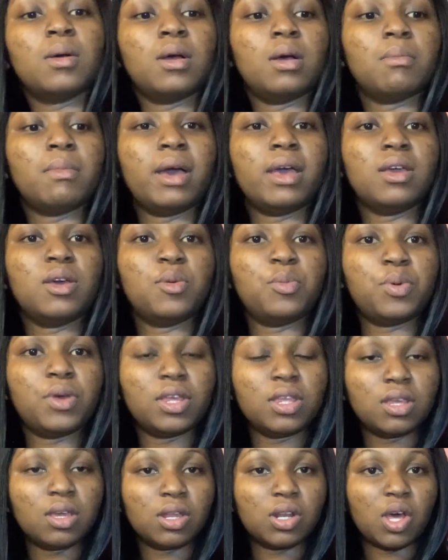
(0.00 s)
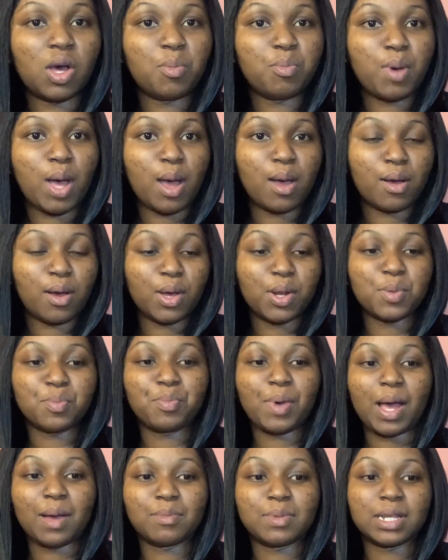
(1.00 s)
my opinion on
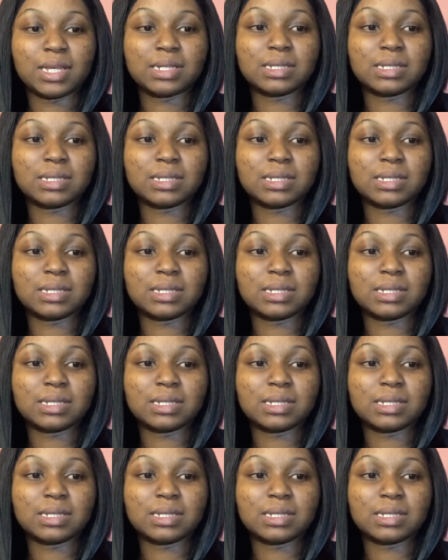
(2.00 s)
public